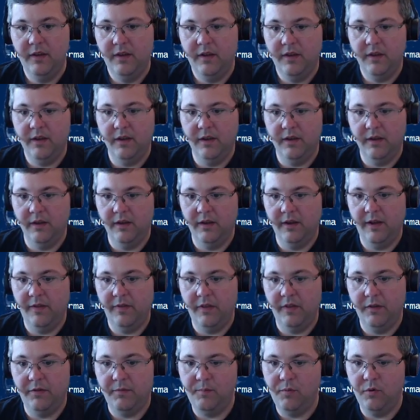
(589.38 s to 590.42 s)
At
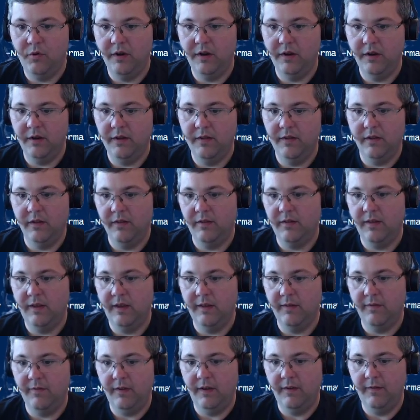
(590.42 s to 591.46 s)
this point, the
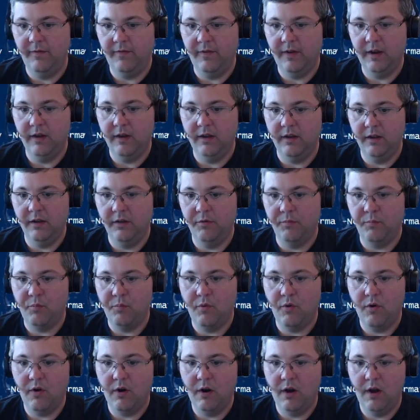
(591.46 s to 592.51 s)
CSV file is
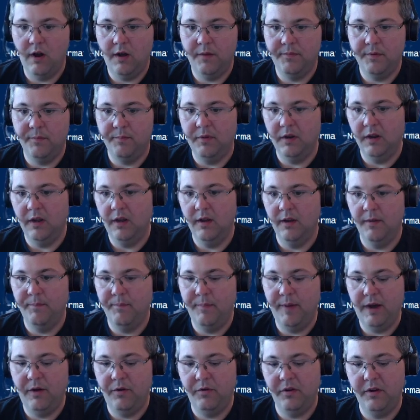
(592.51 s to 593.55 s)
probably
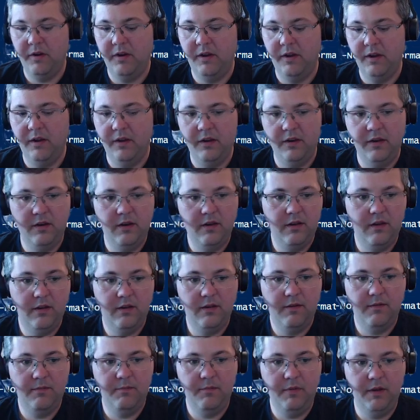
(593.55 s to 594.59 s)
about done
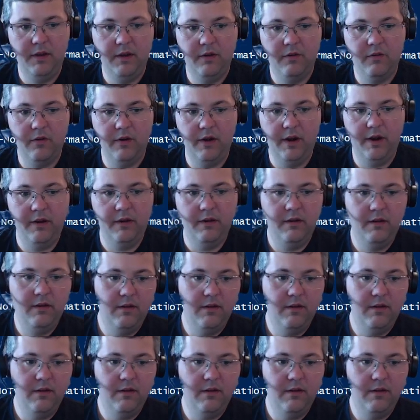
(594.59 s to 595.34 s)
being created.